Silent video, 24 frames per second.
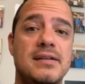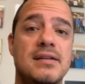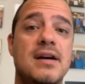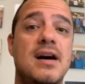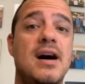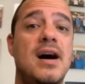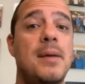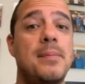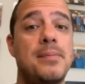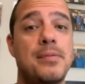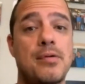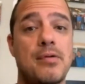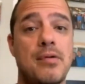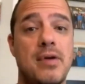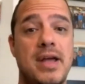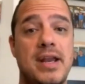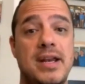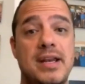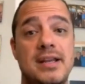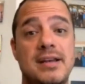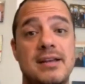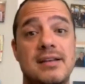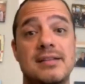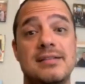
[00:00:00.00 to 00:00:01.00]

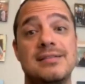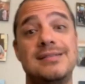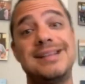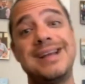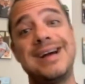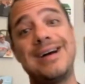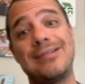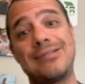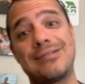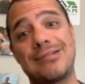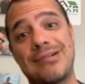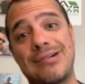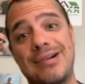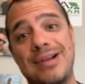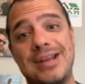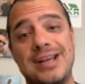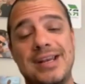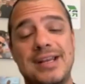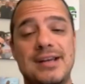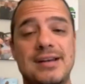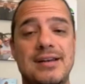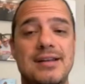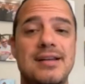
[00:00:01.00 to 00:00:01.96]
upgrading, downgrading,